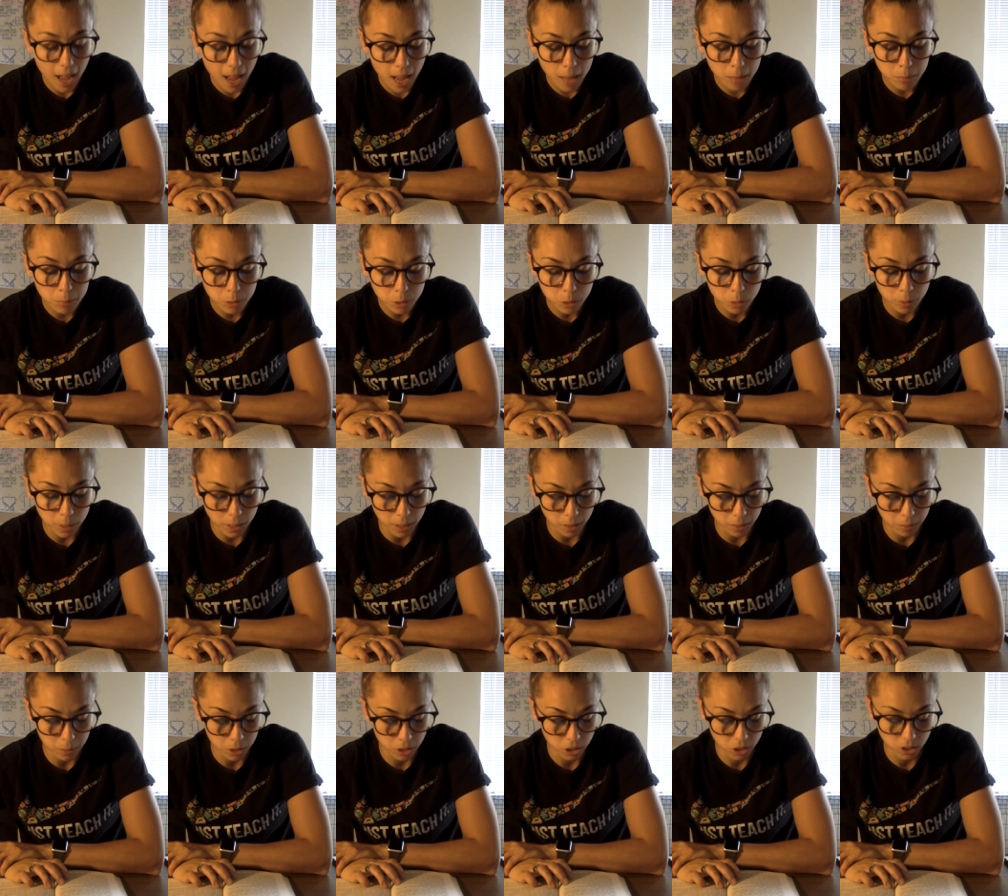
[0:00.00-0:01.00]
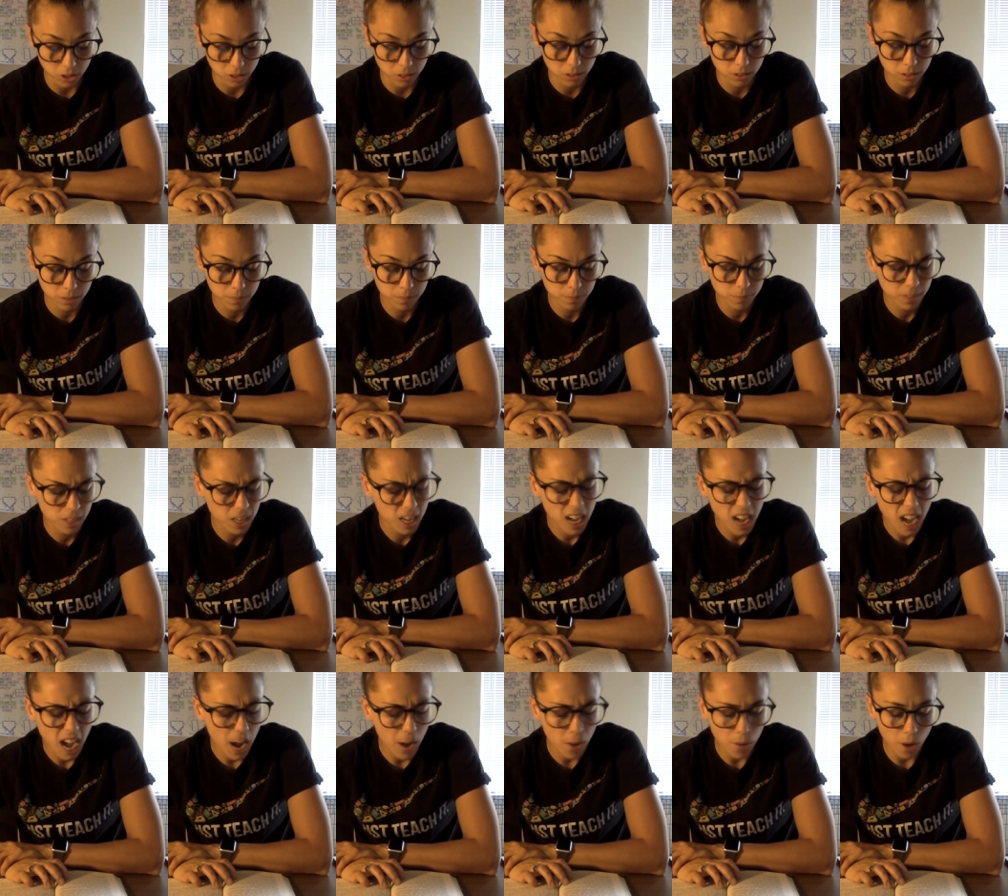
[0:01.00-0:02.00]
high blueberry bushes.
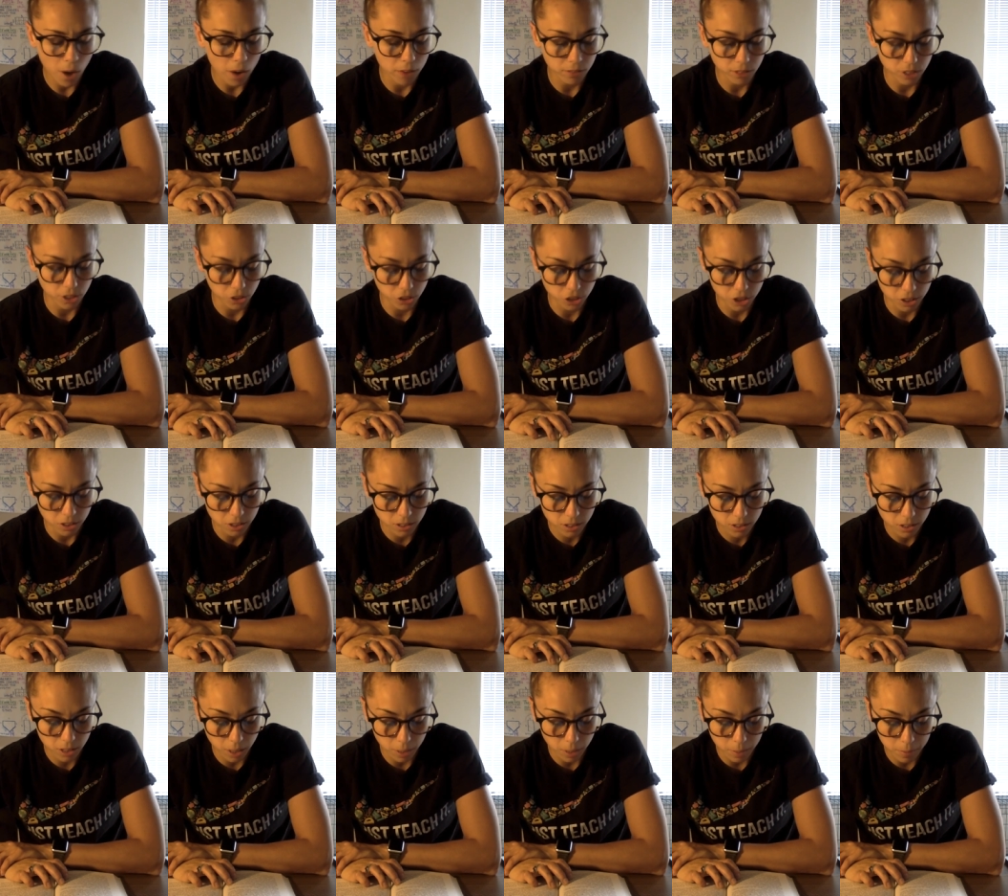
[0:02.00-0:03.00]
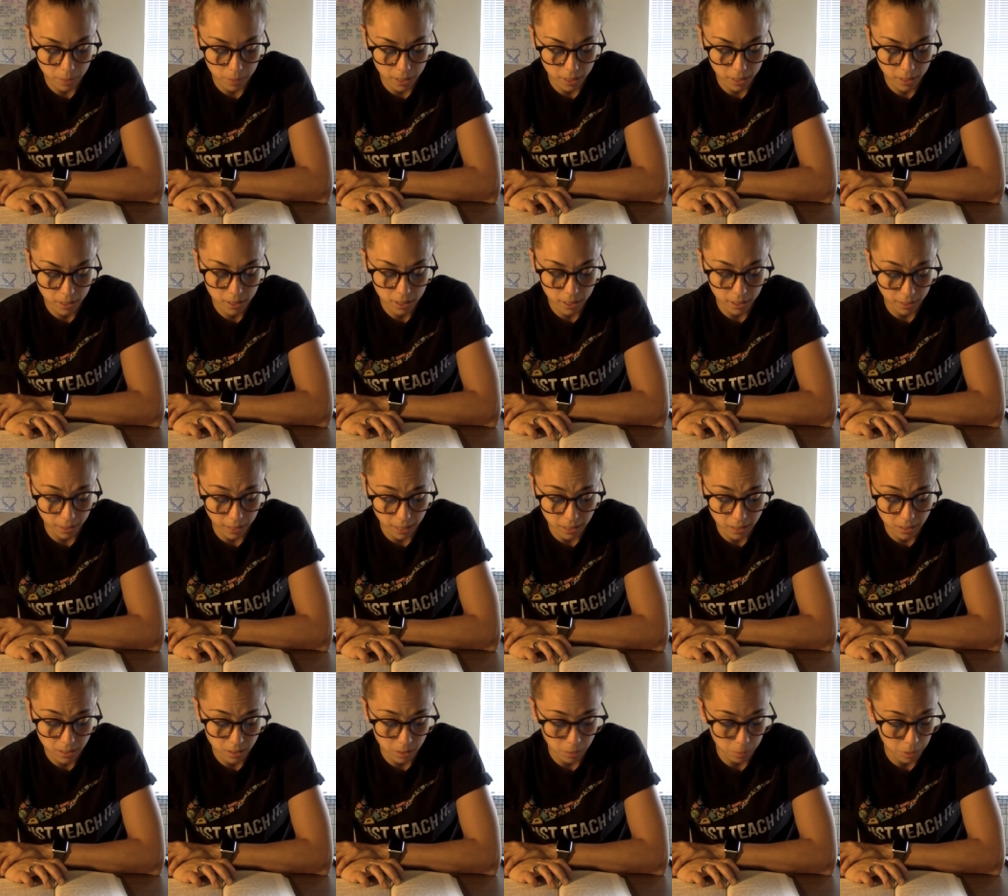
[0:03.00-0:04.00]
How often she stopped there in late
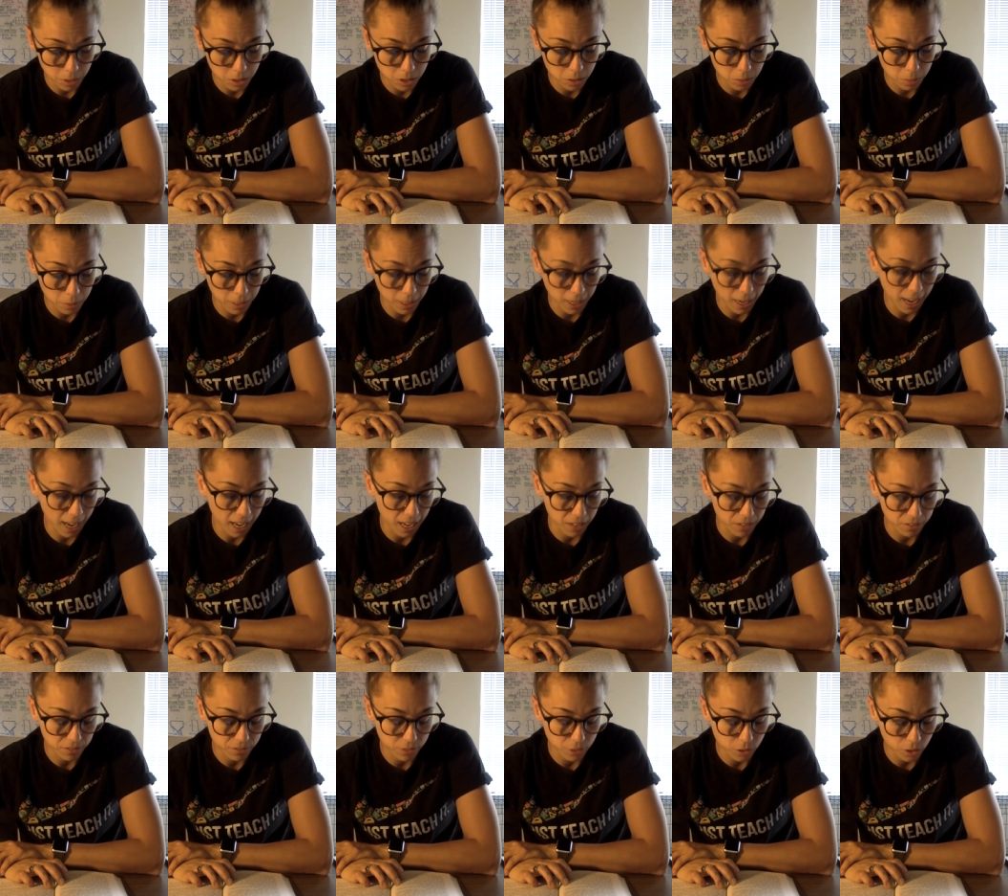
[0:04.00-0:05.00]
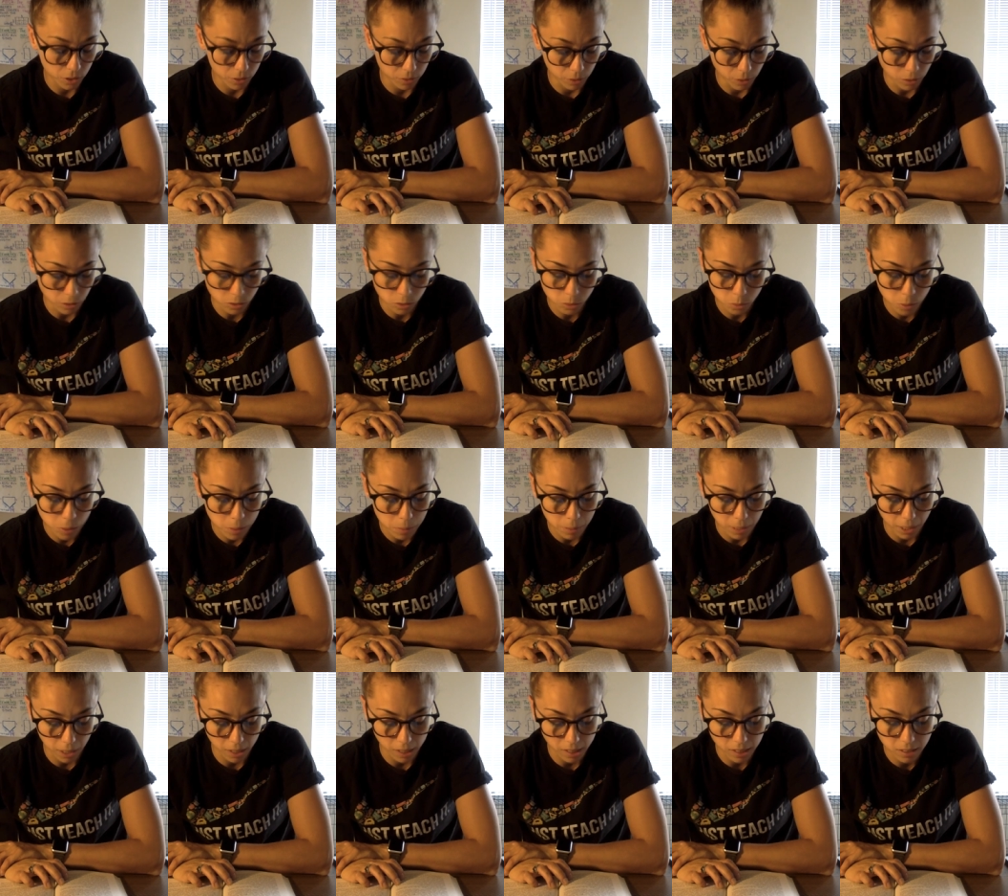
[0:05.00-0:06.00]
summer to pick a handful of those sweet
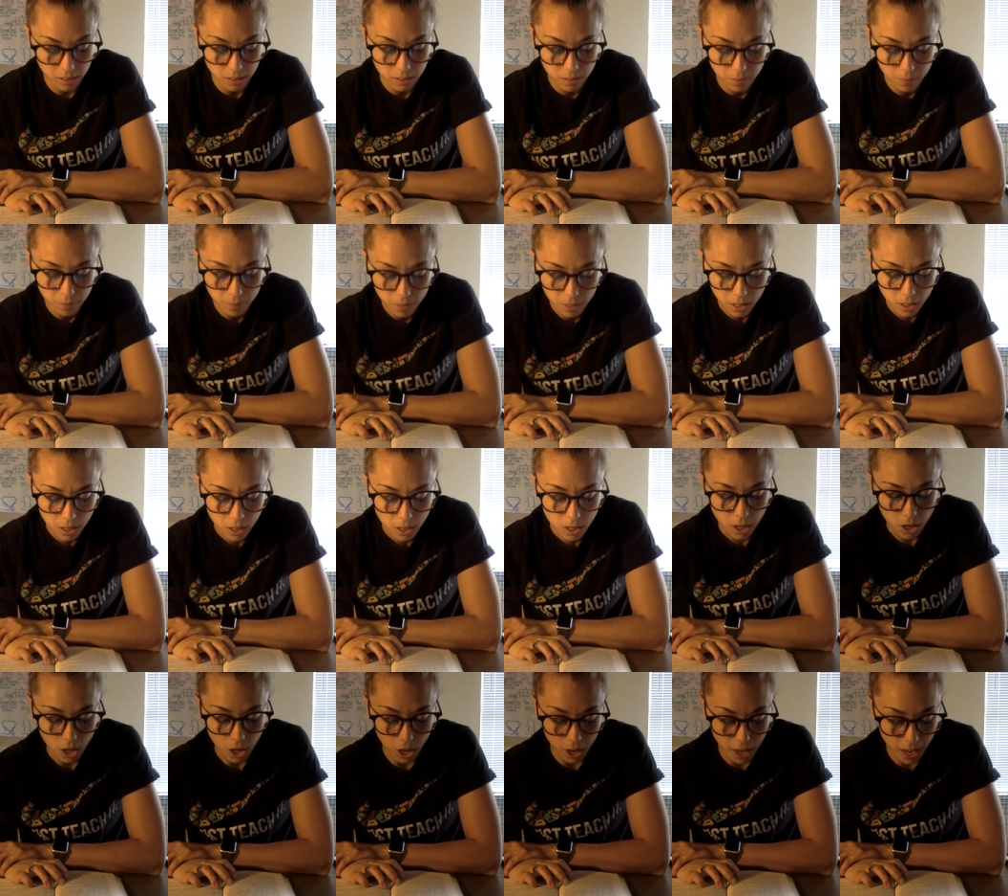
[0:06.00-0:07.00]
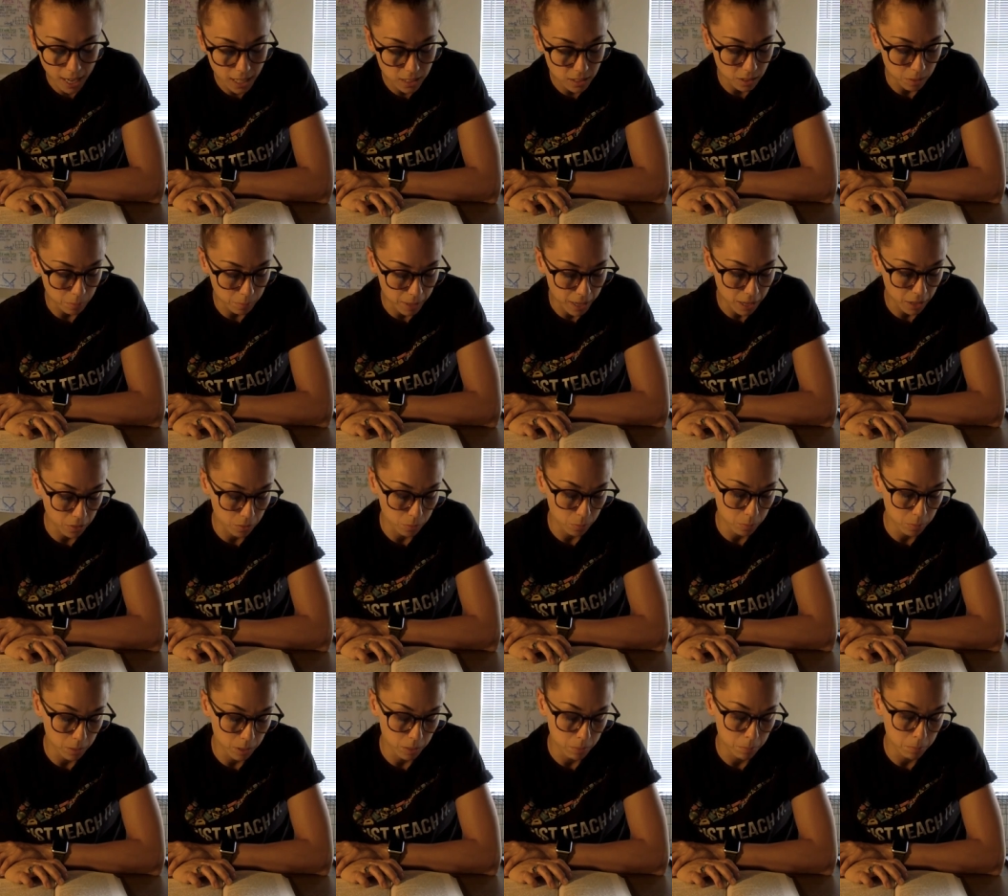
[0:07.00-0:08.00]
berries. Her hands and mouth would
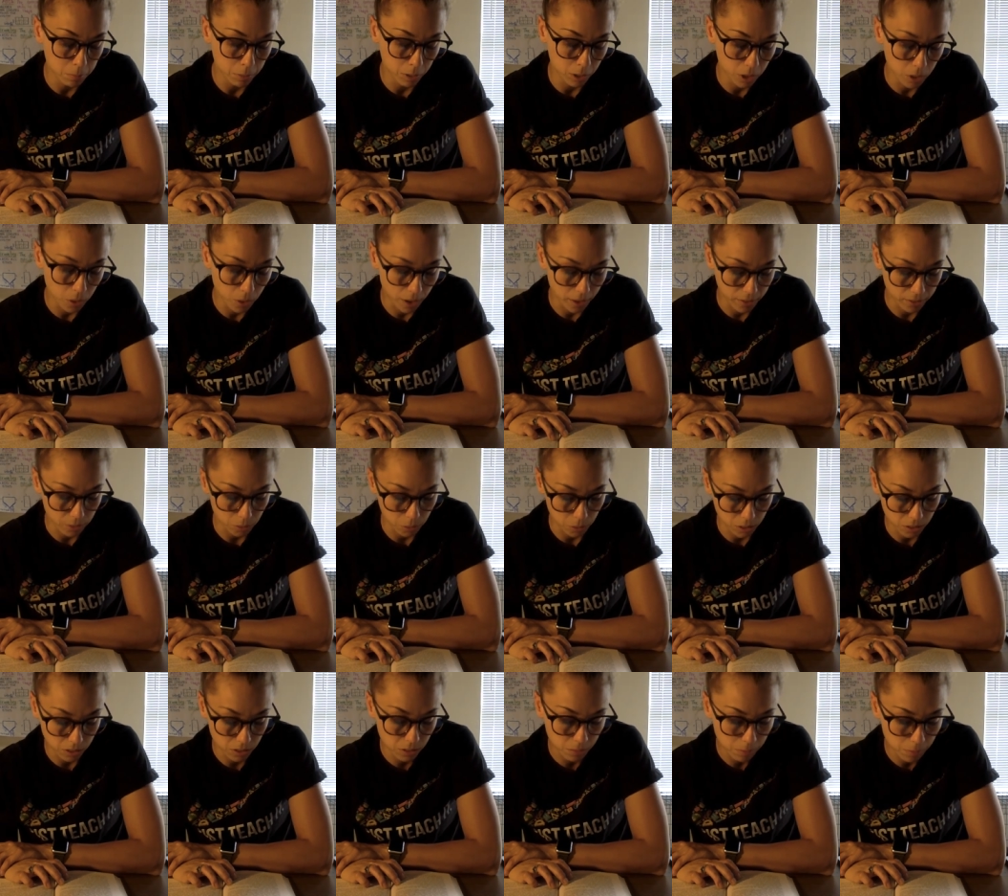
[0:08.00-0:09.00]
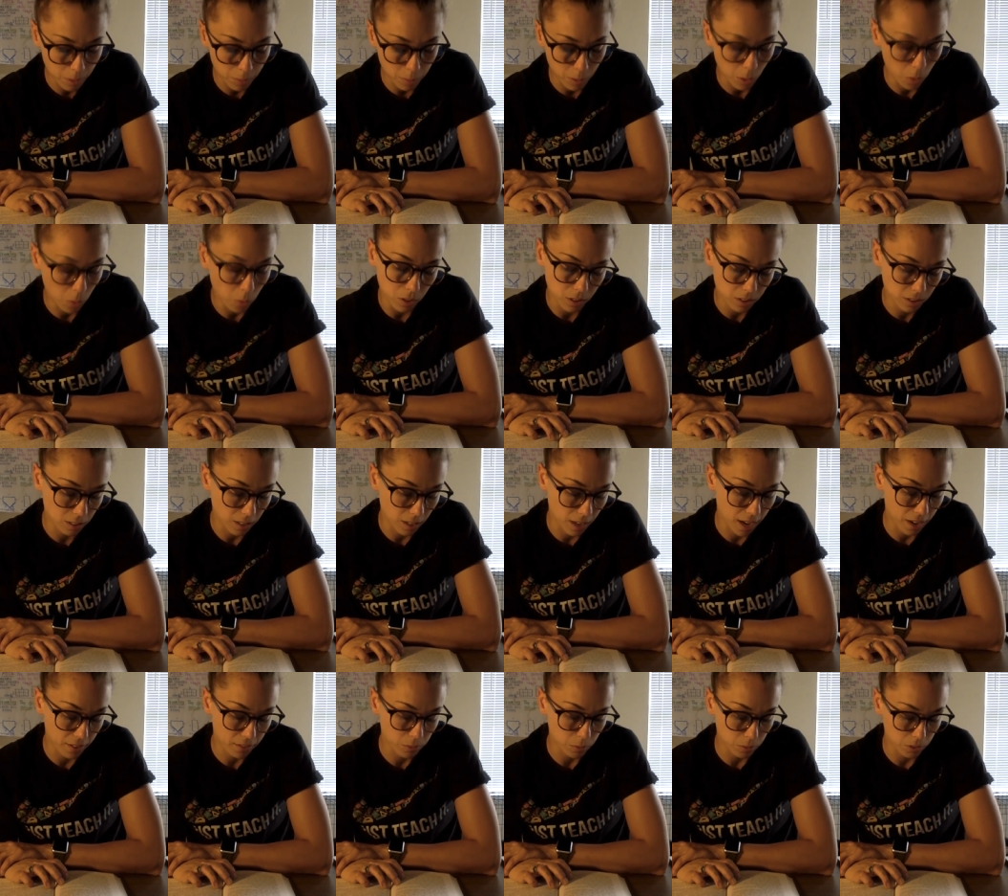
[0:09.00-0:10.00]
be blue afterwards. Mamma always
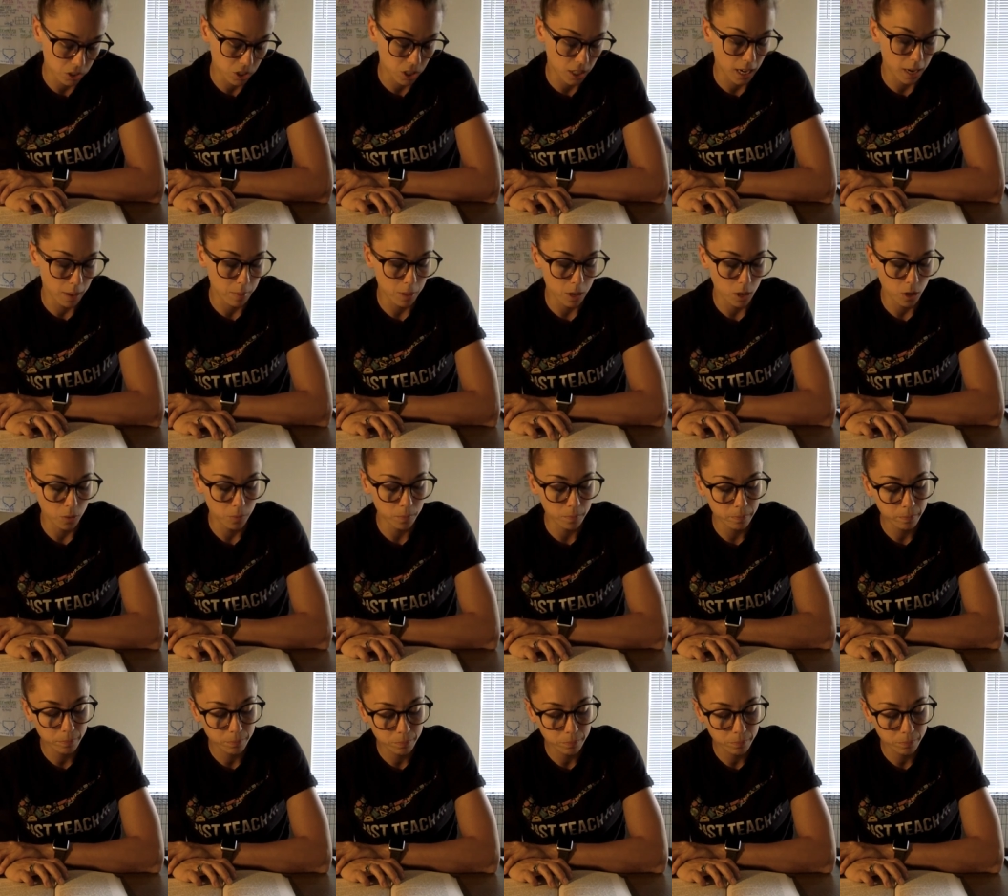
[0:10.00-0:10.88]
laughed when she came home.